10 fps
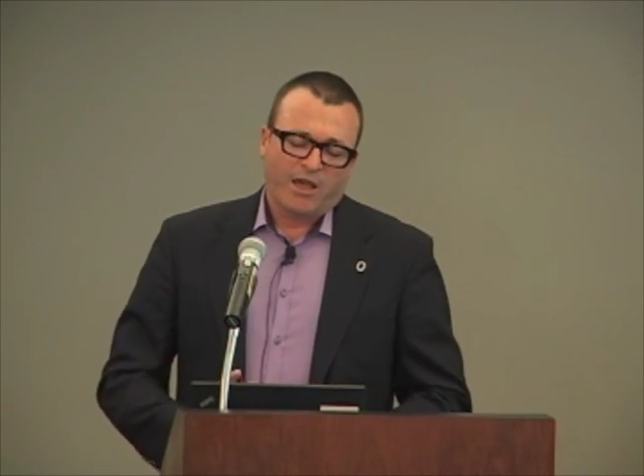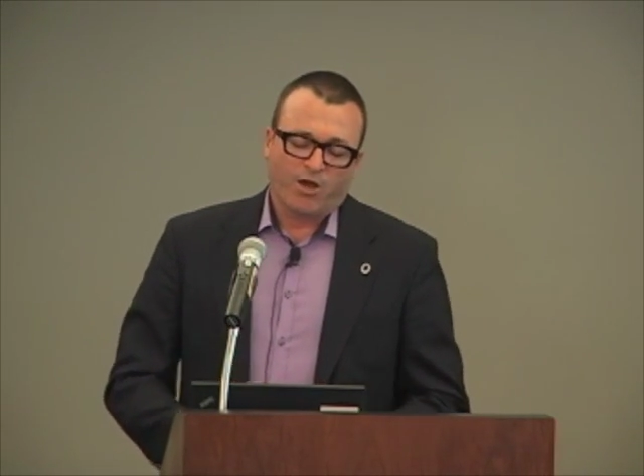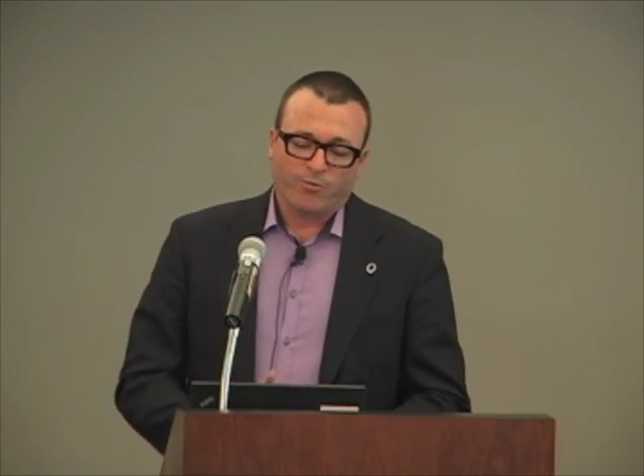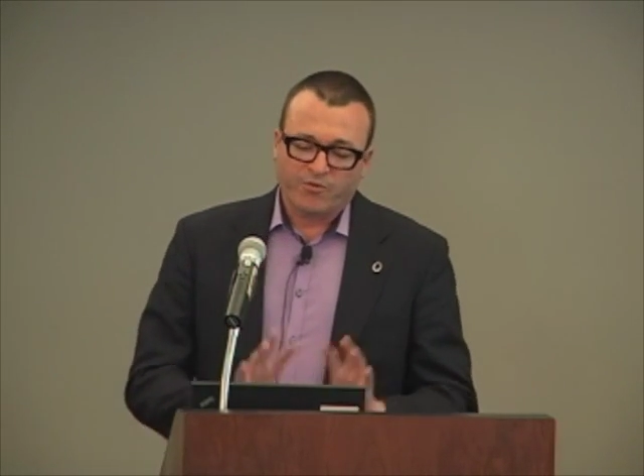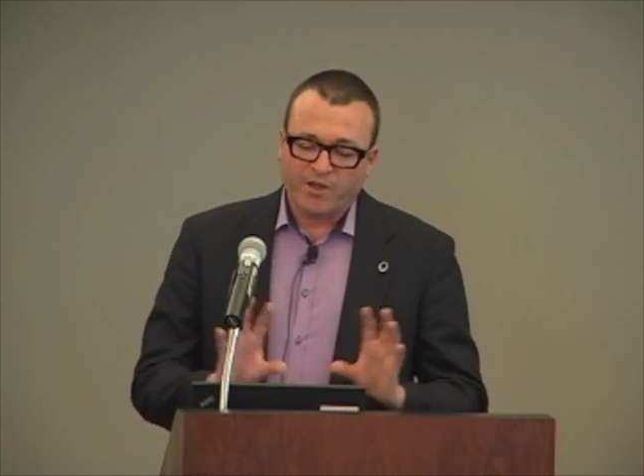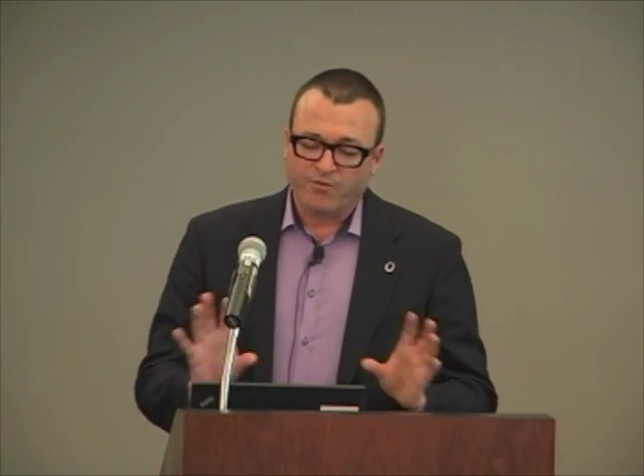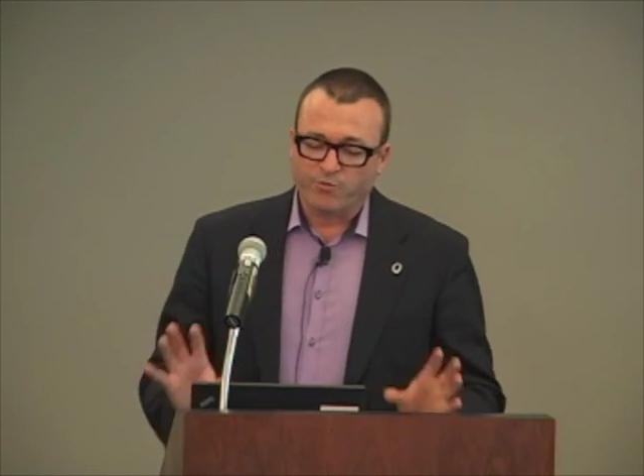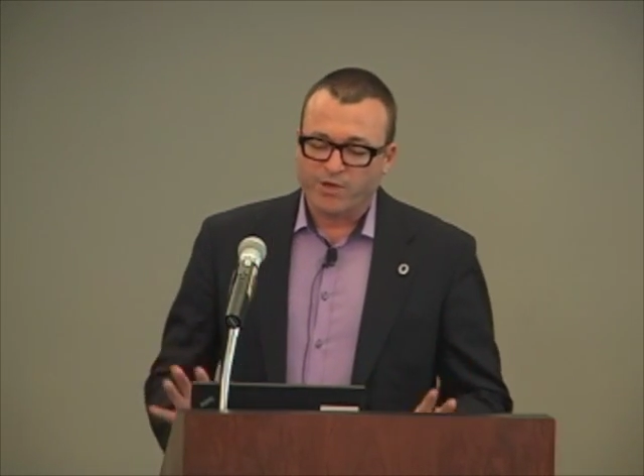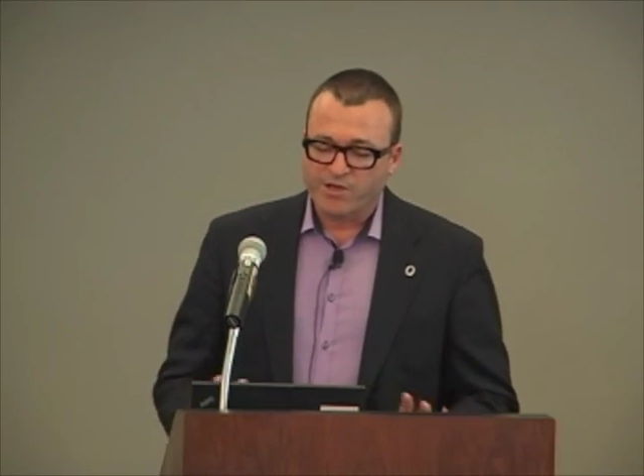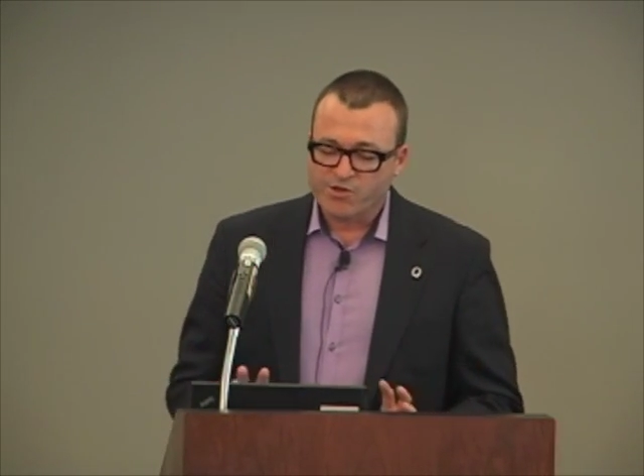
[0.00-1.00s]
helps
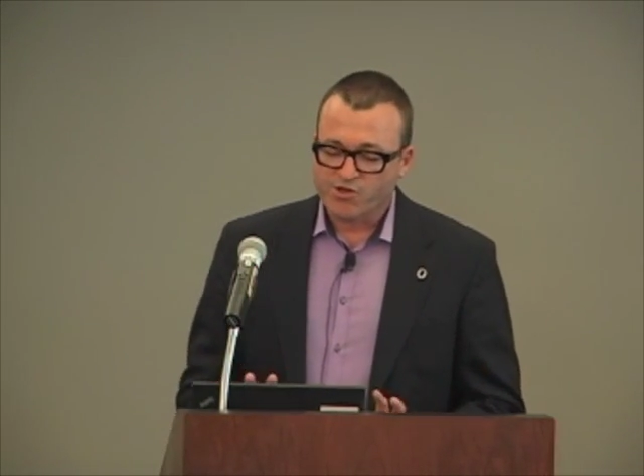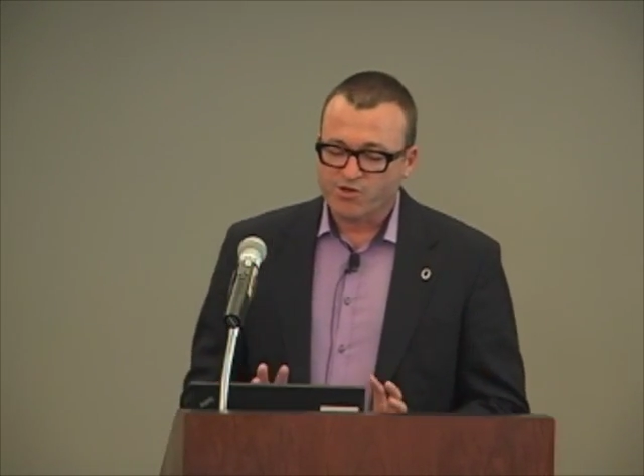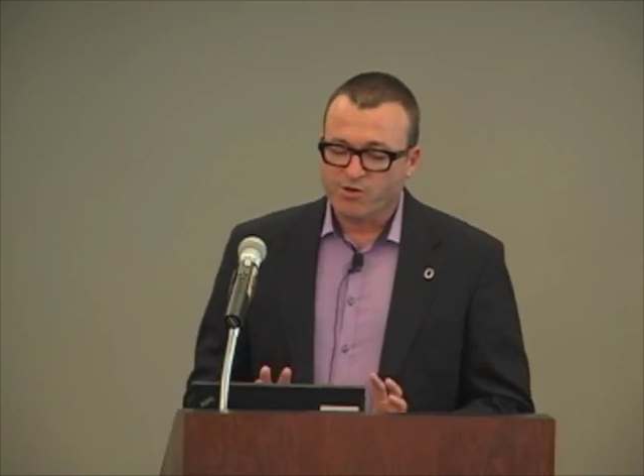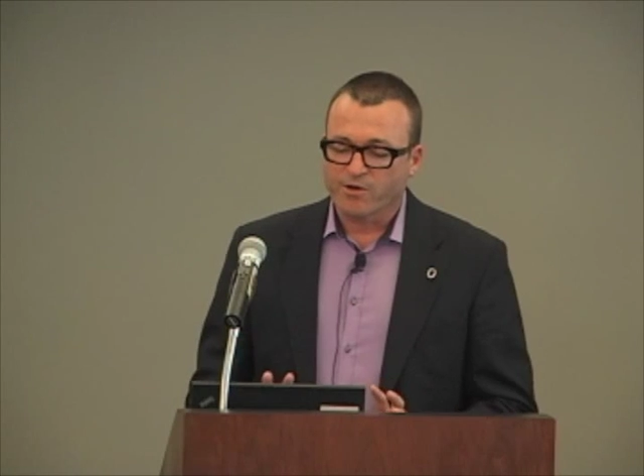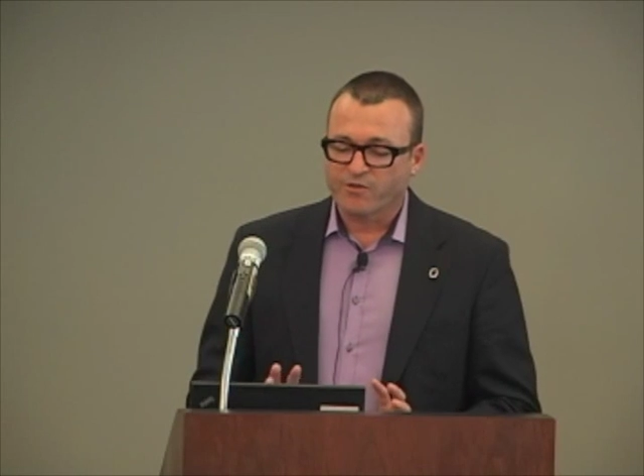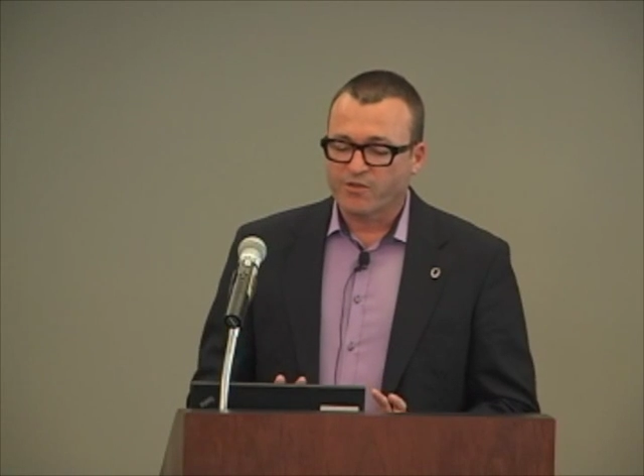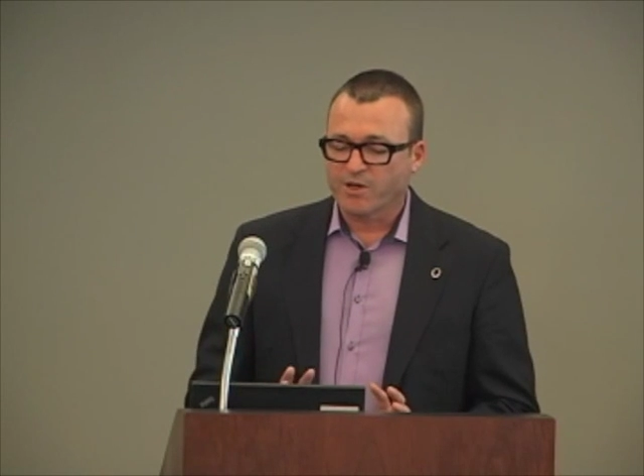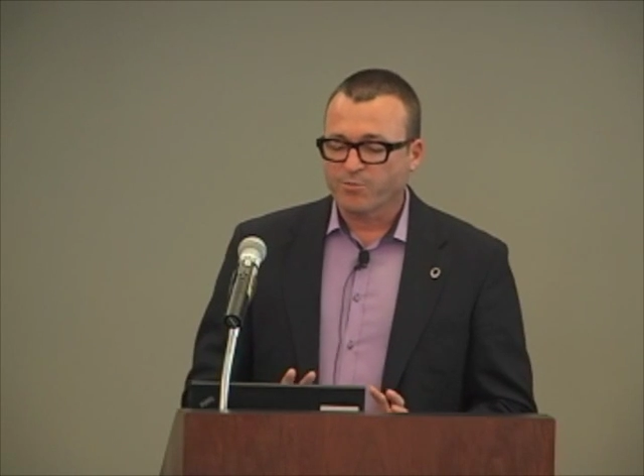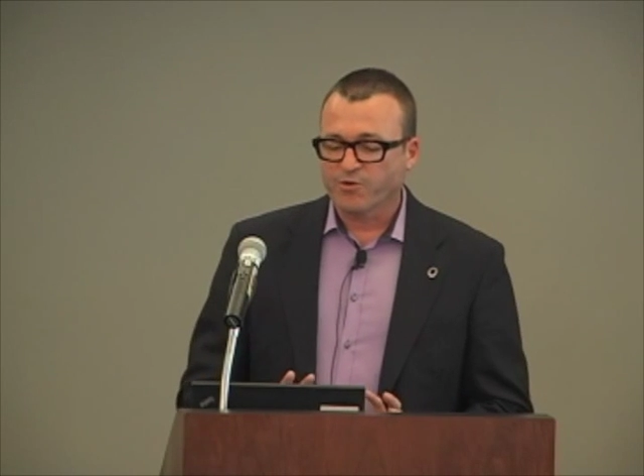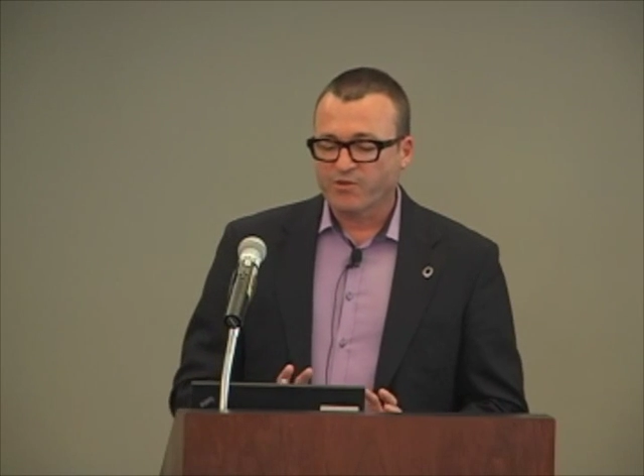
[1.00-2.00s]
give reassurance
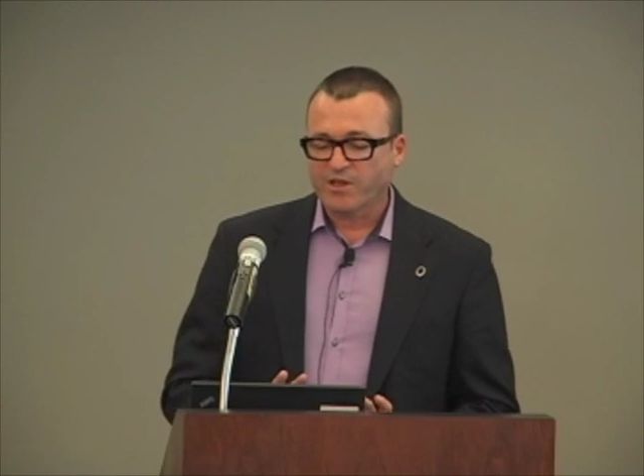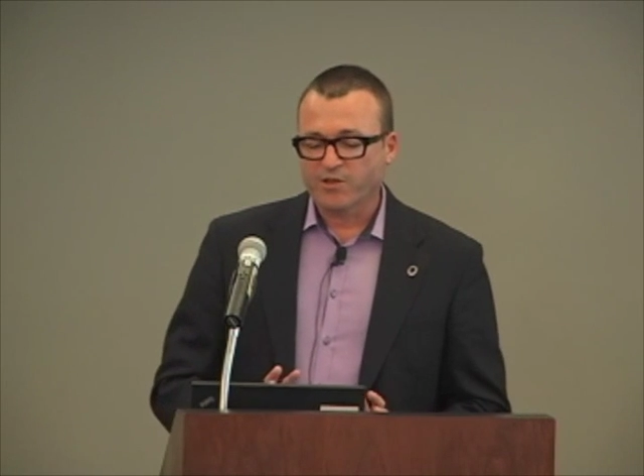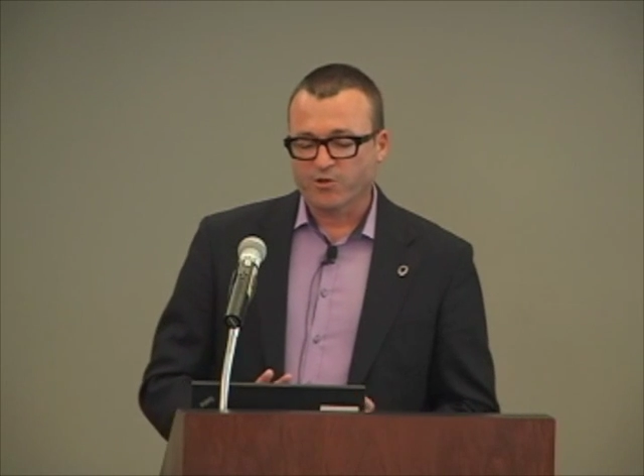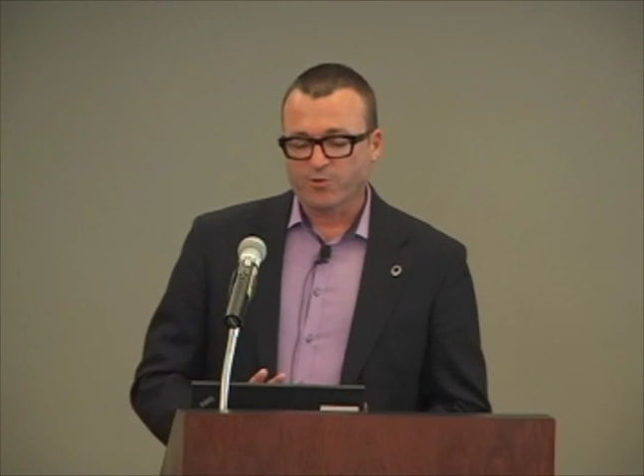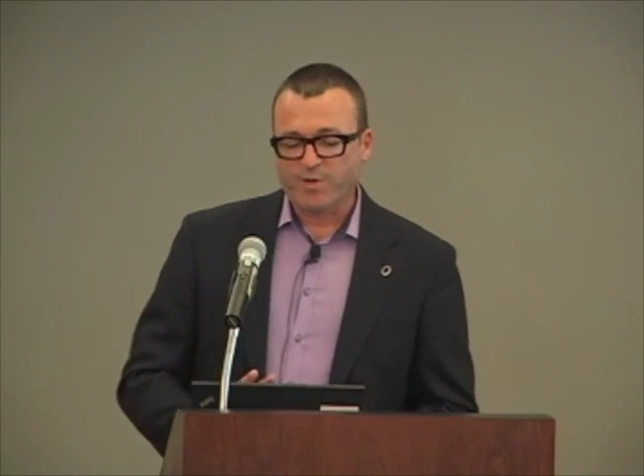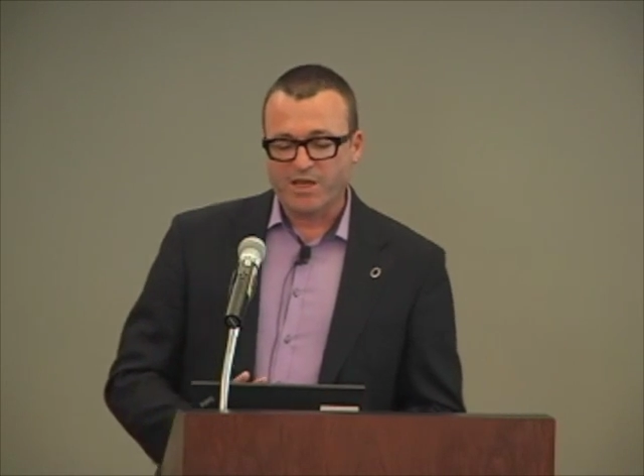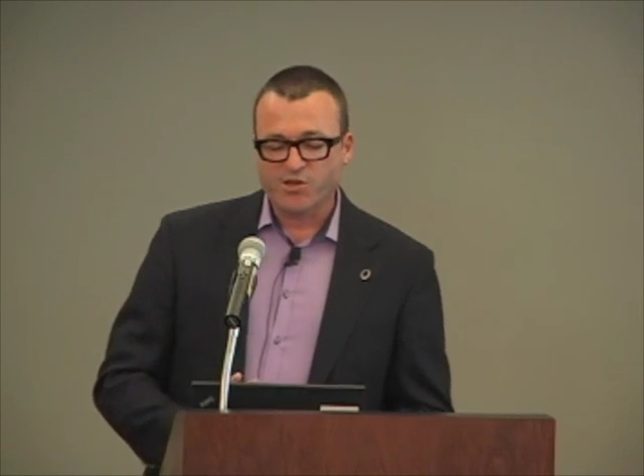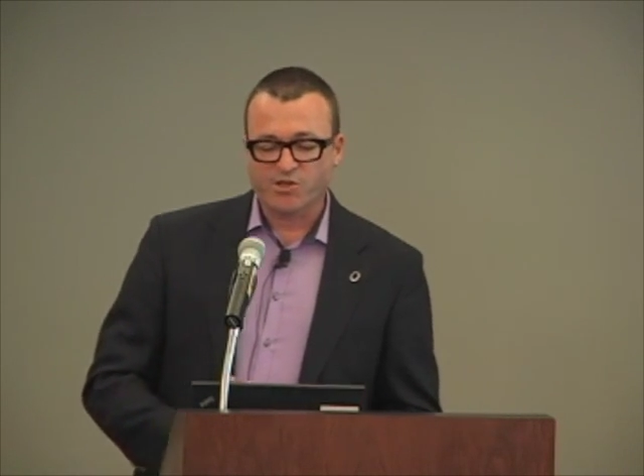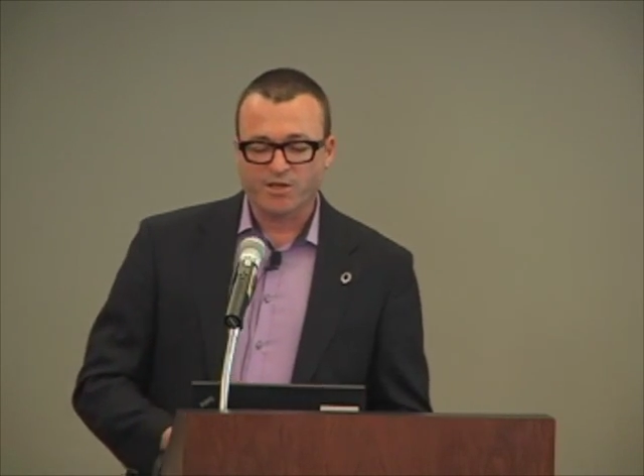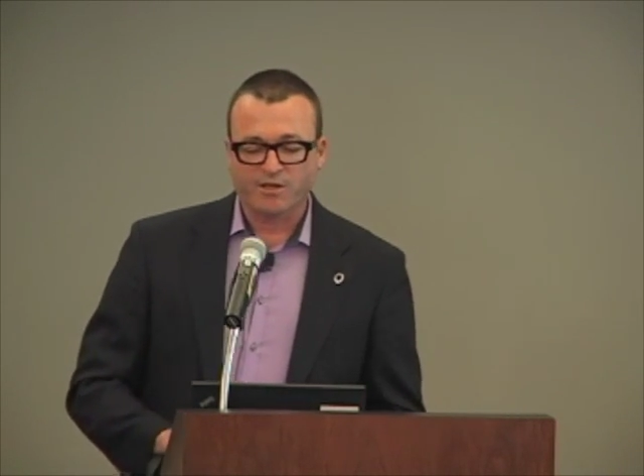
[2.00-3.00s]
that a particular
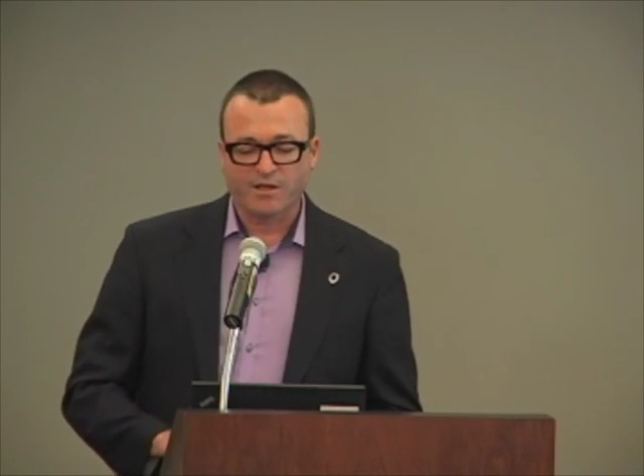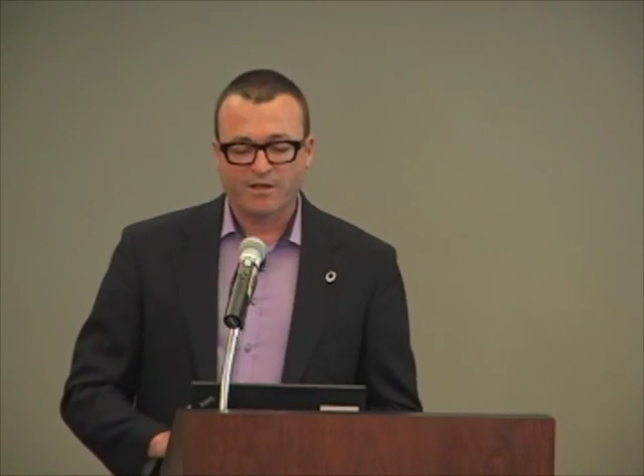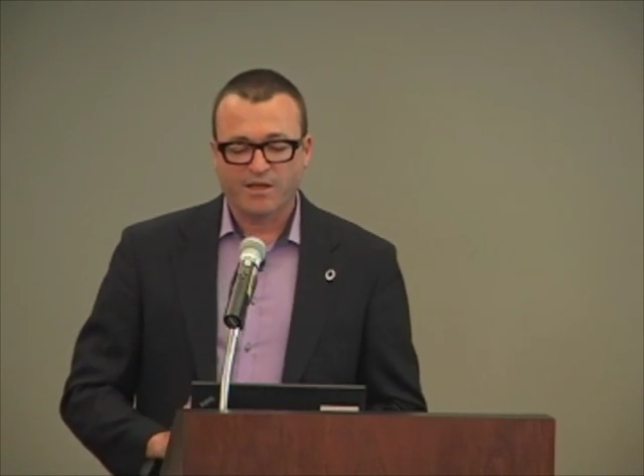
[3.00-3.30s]
patient,